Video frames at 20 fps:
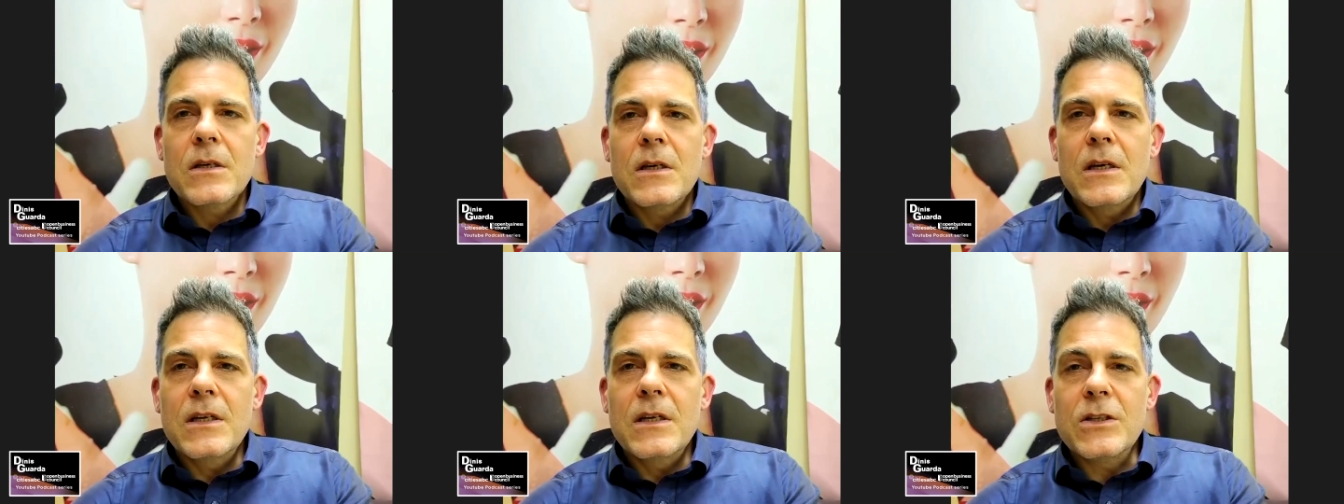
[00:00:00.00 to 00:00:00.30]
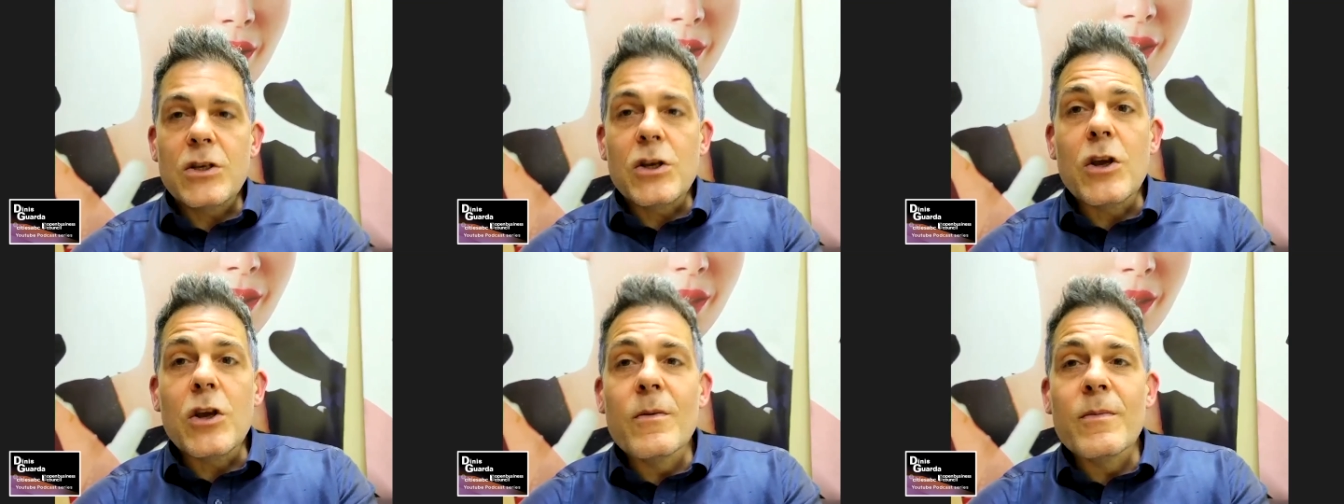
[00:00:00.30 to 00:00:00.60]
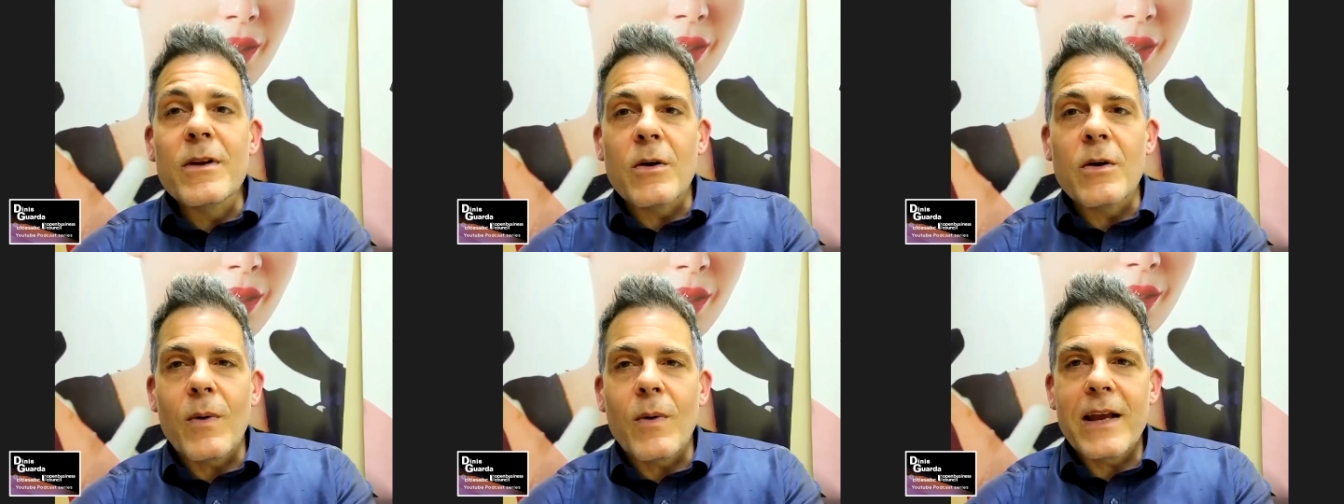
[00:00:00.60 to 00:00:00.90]
it's
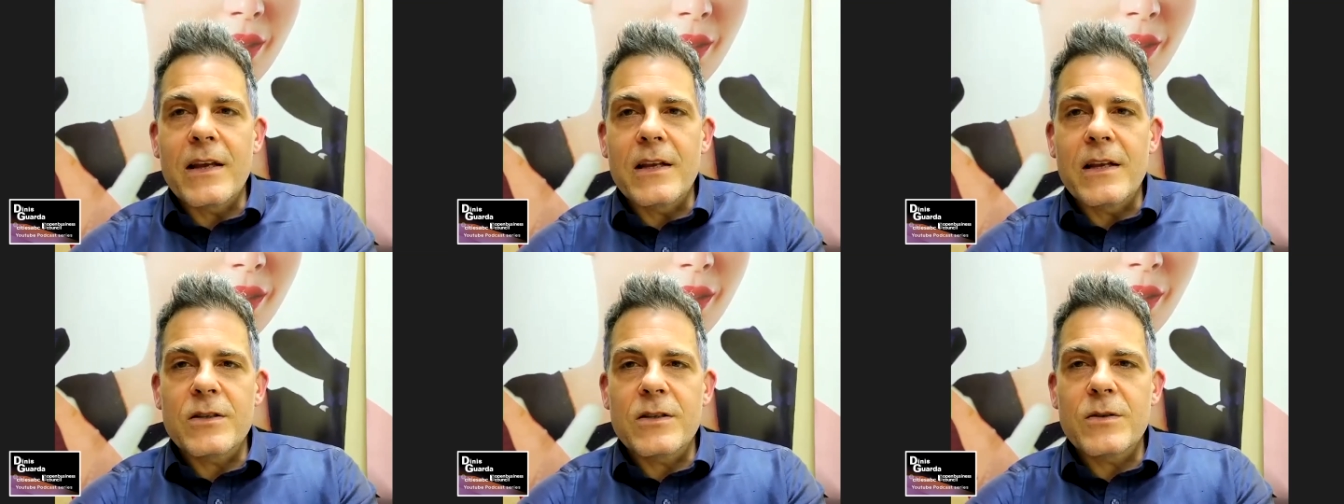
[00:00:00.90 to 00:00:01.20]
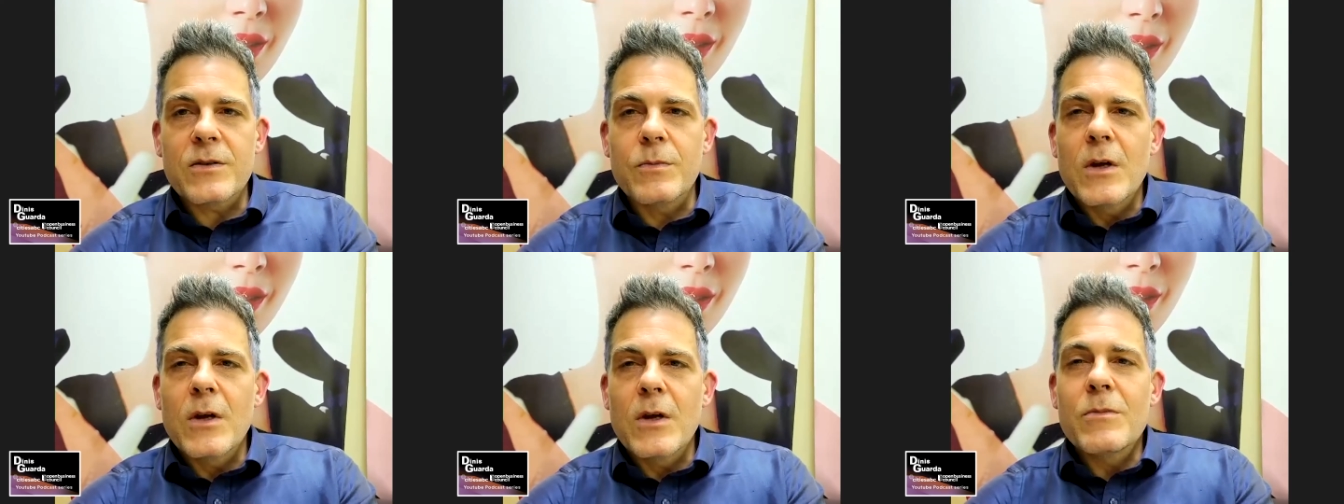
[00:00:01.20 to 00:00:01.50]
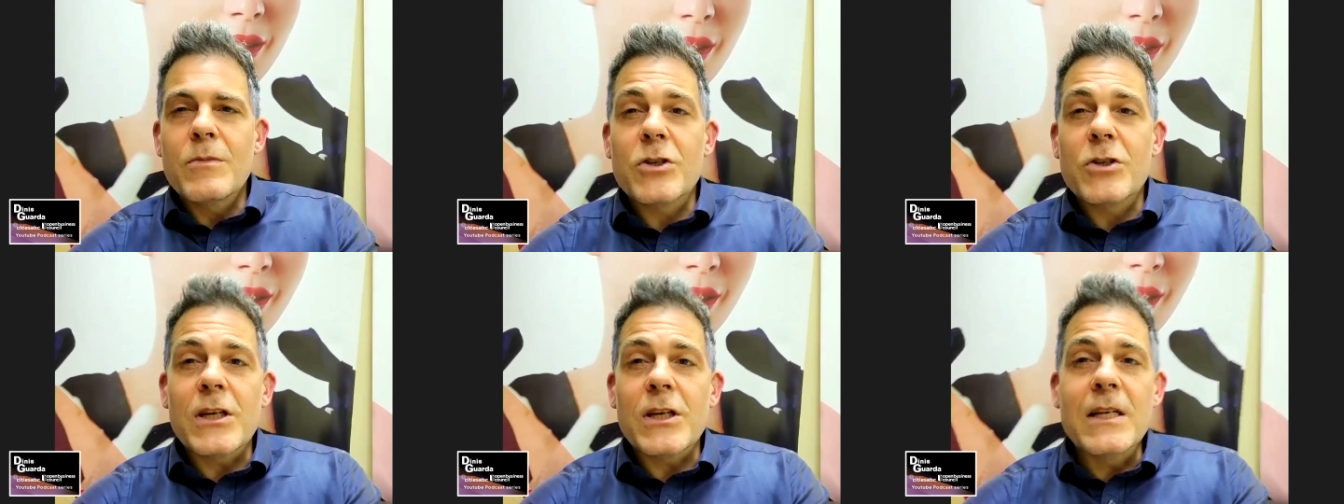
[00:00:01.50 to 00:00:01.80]
human awakenings,
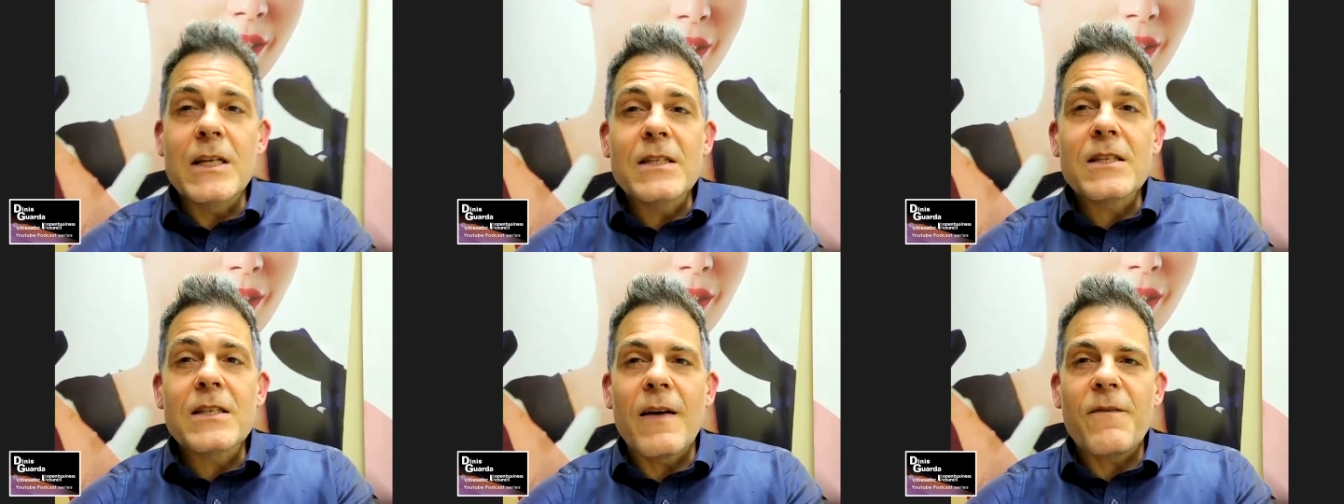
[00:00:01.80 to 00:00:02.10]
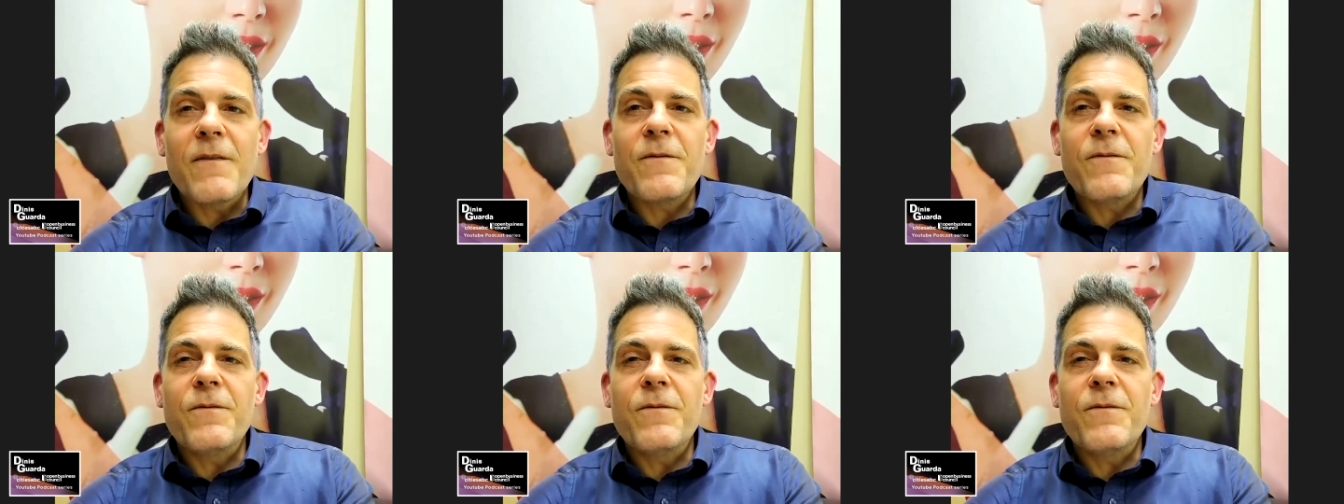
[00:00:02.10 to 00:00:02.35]
machines that